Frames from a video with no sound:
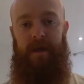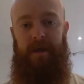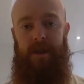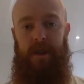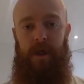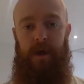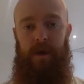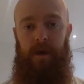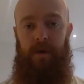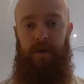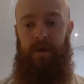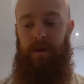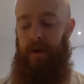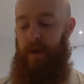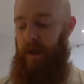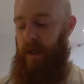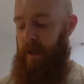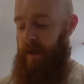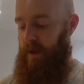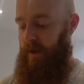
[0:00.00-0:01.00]
Okay, so
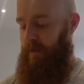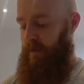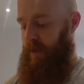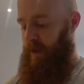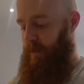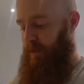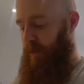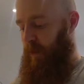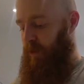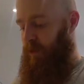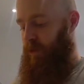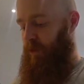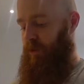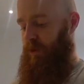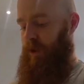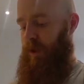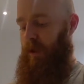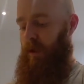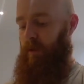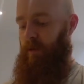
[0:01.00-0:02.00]
here are the
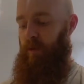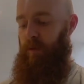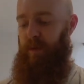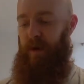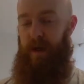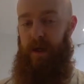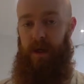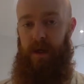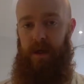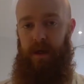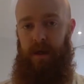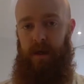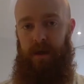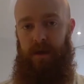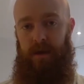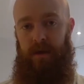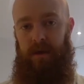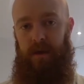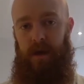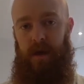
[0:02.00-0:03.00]
bottles that I will be
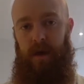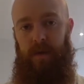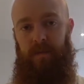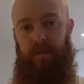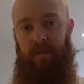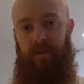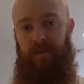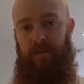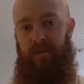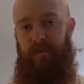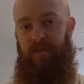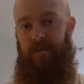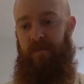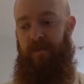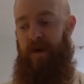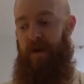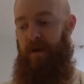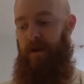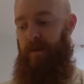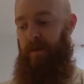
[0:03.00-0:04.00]

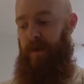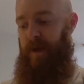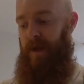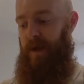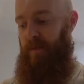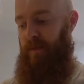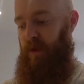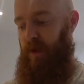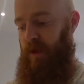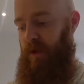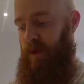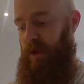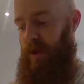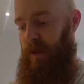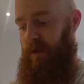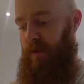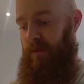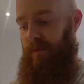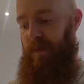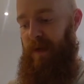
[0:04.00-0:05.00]
putting
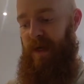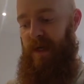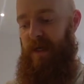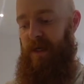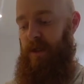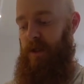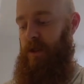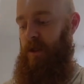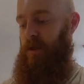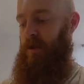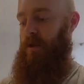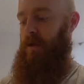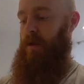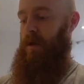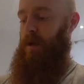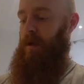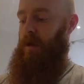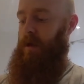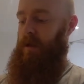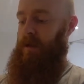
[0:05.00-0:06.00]
the mead into.
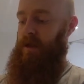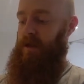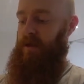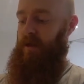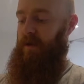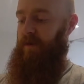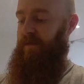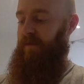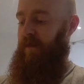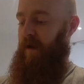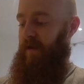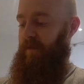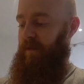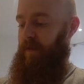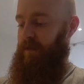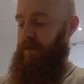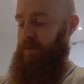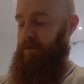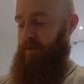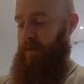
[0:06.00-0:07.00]
These are
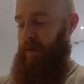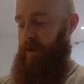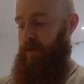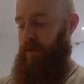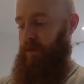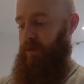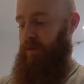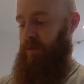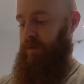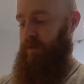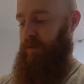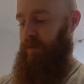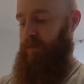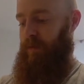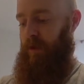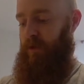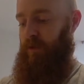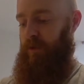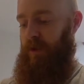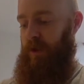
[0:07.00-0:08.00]
500ml
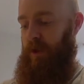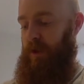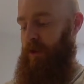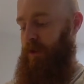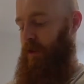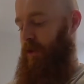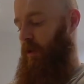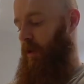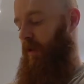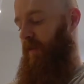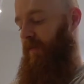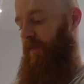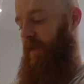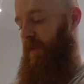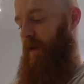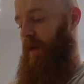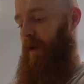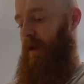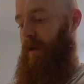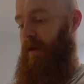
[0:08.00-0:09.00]
bottles that I just got off
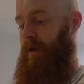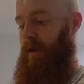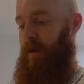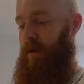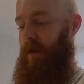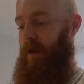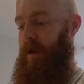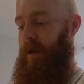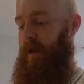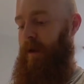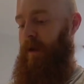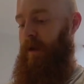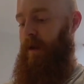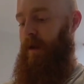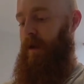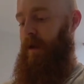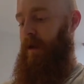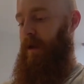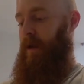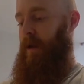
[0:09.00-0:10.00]
online,
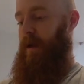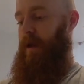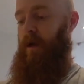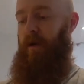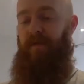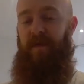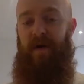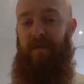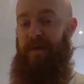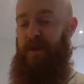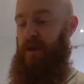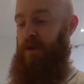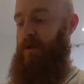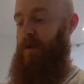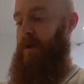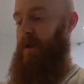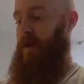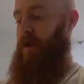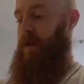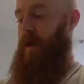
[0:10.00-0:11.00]
off
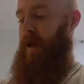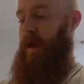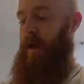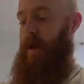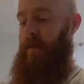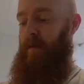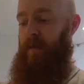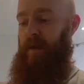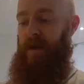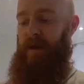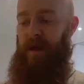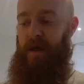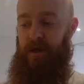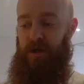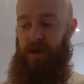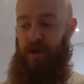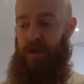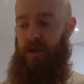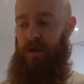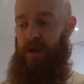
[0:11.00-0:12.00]
Amazon, and they're
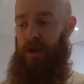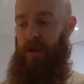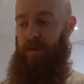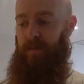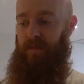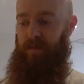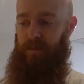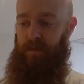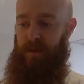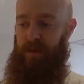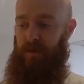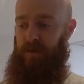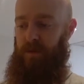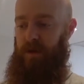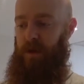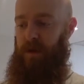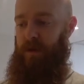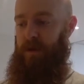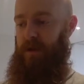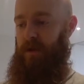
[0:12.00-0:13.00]
just little
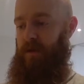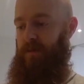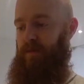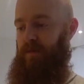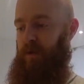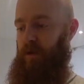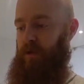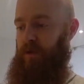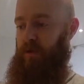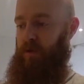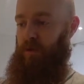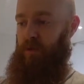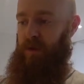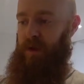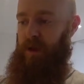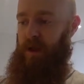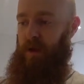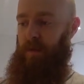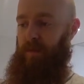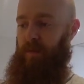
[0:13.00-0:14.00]
nice bottles with